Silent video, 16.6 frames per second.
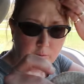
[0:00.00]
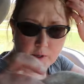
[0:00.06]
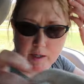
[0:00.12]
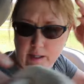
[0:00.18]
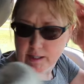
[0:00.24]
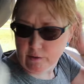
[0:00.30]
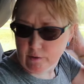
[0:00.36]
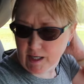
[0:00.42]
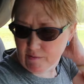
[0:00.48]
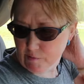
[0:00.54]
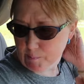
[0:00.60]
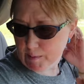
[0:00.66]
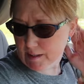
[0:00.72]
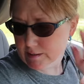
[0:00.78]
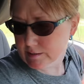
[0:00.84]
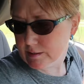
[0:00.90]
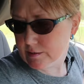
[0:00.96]
Well, I don't have a
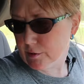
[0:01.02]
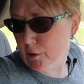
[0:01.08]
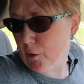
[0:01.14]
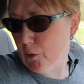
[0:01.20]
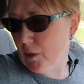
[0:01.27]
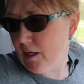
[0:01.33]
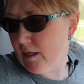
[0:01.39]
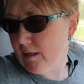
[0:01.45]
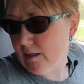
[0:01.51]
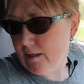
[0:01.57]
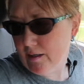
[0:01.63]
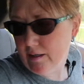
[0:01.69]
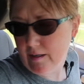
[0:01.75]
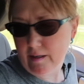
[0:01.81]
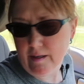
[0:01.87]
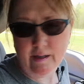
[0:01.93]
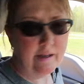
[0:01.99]
bun, so
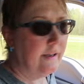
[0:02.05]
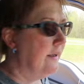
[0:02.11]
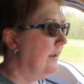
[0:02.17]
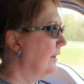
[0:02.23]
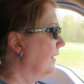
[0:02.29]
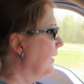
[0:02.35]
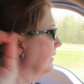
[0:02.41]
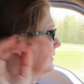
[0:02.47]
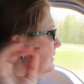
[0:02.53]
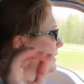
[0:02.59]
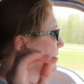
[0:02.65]
it's